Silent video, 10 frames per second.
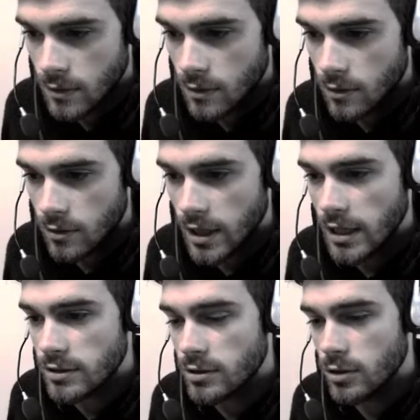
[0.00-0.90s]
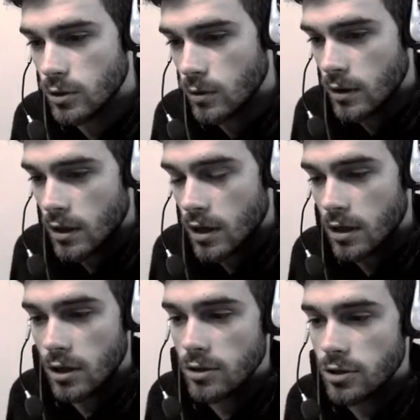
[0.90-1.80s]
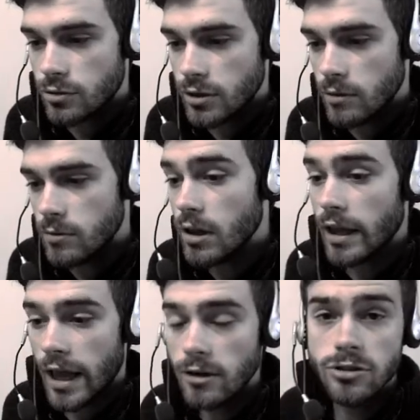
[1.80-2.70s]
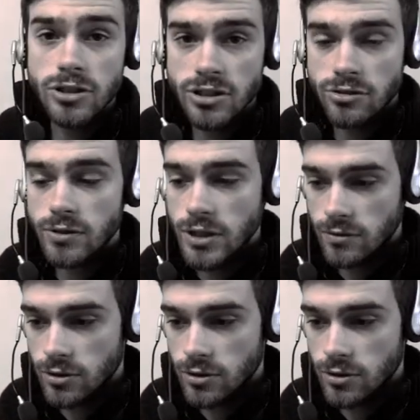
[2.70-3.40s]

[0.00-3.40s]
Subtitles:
Okay, so along the trail we'll encounter these trees.